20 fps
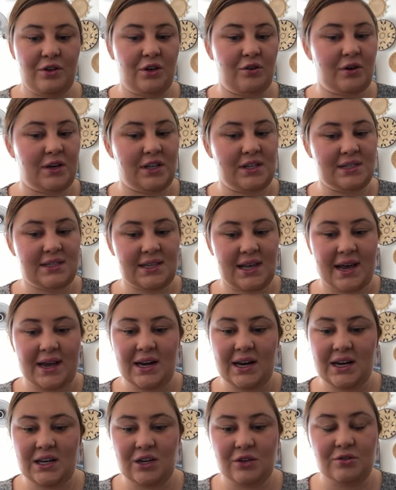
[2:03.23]
you can
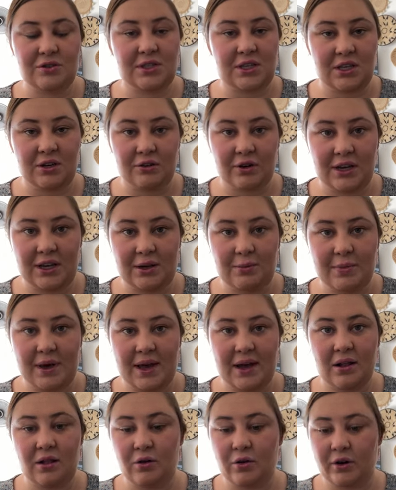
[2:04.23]
sign in using your
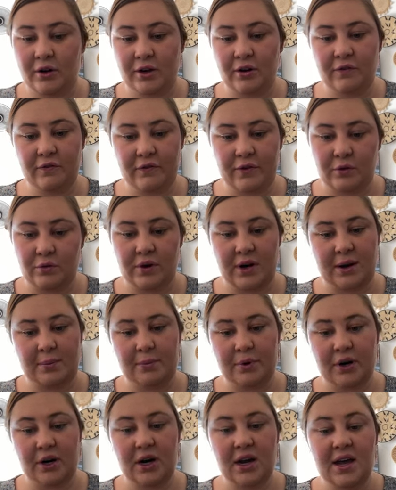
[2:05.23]
email or your phone
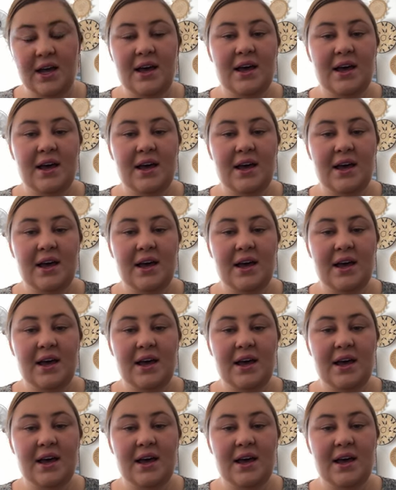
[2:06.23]
number.